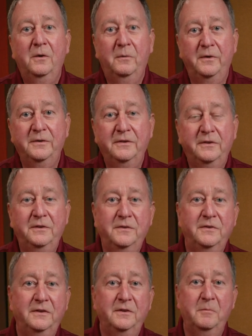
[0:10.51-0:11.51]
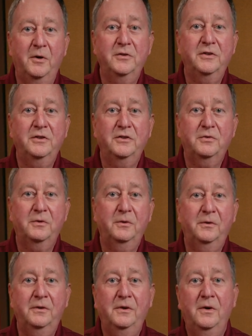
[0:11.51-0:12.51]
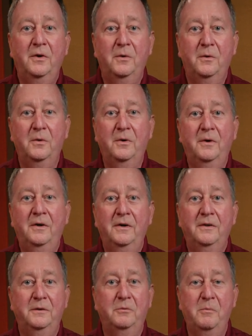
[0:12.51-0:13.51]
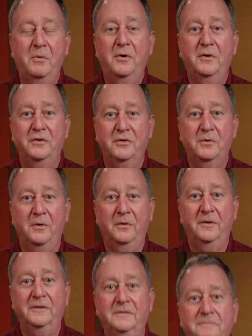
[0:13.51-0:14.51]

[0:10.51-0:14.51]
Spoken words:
whether you're using the motion controller or the remote controller.